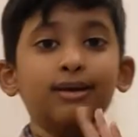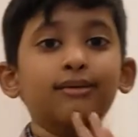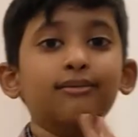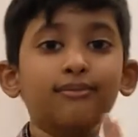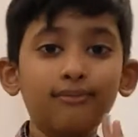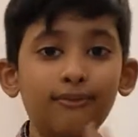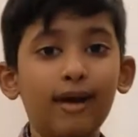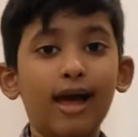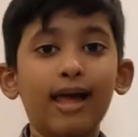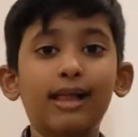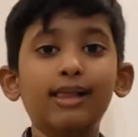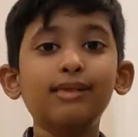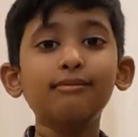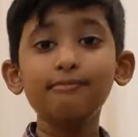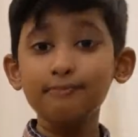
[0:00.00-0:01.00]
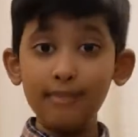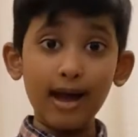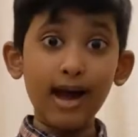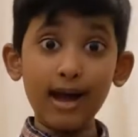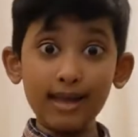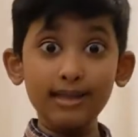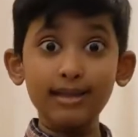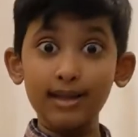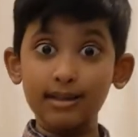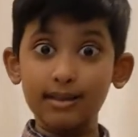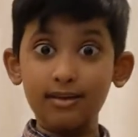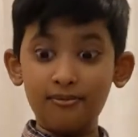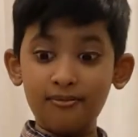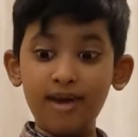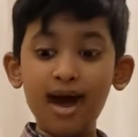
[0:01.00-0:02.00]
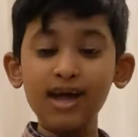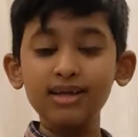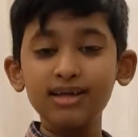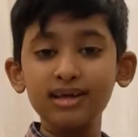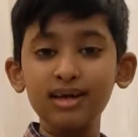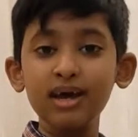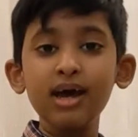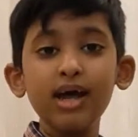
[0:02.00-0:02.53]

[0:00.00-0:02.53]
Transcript: Well, I did the math